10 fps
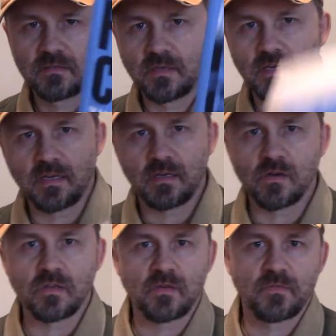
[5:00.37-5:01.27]
uh,
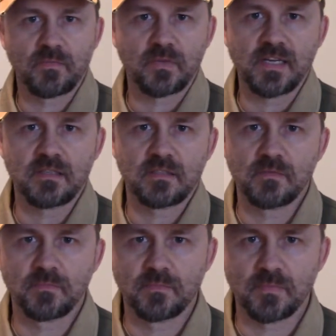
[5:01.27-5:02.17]
all over the place.
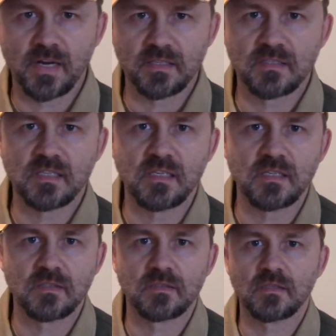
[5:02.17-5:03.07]
You probably see
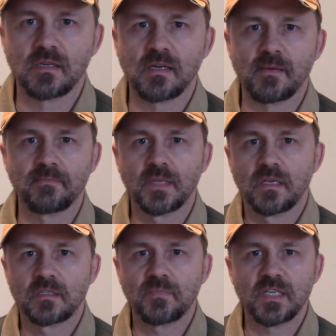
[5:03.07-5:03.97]
his um,
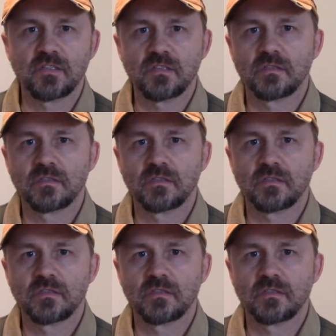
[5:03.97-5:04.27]
speeches.